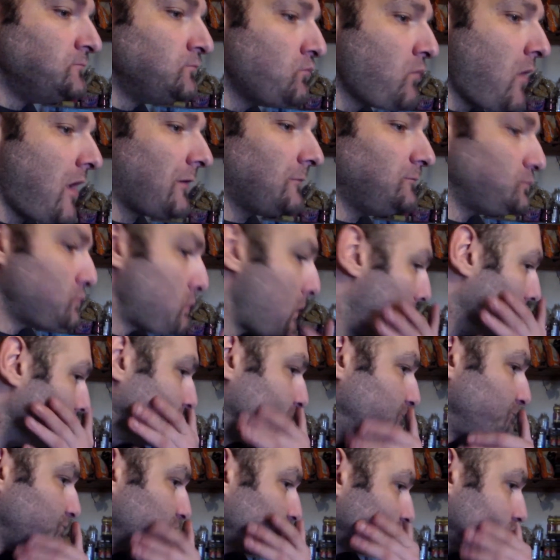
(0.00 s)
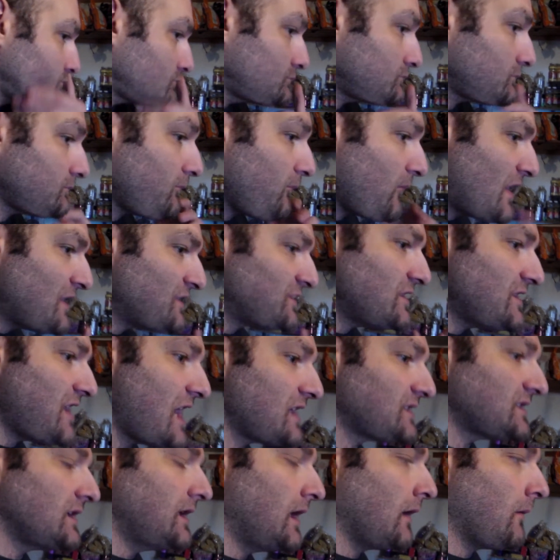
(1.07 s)
But see,
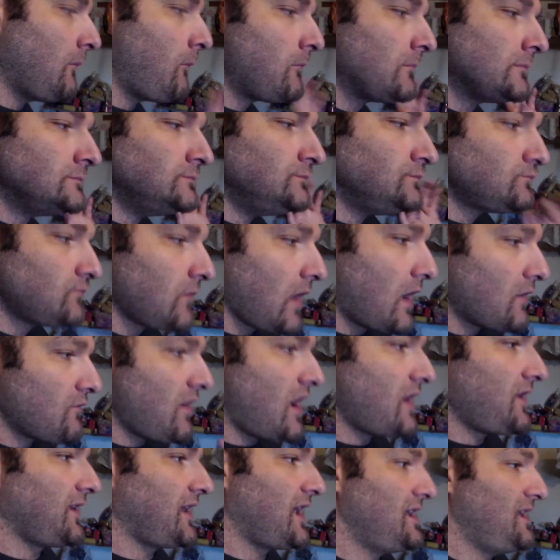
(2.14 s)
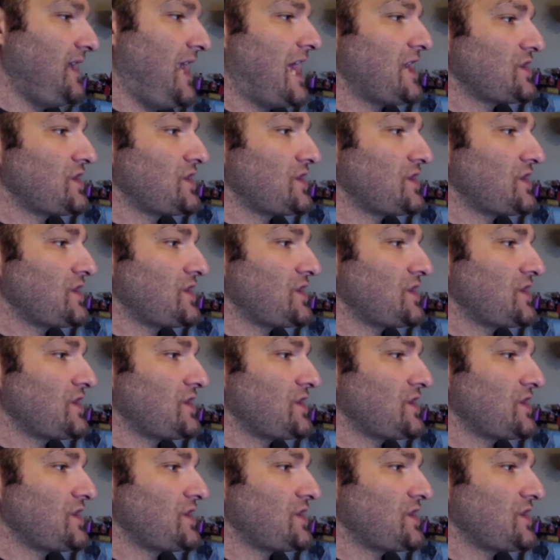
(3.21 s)
that's the thing. I'd rather get the